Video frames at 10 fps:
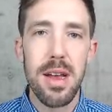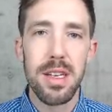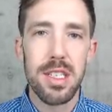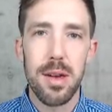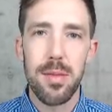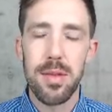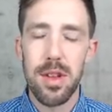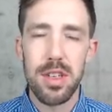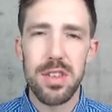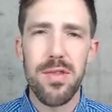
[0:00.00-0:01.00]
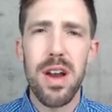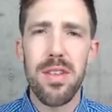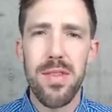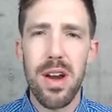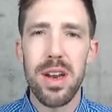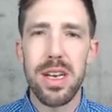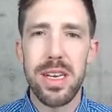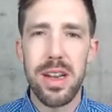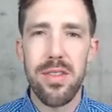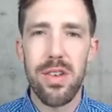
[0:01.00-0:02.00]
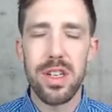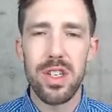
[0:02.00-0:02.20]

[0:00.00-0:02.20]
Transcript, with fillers: some they're just very very different.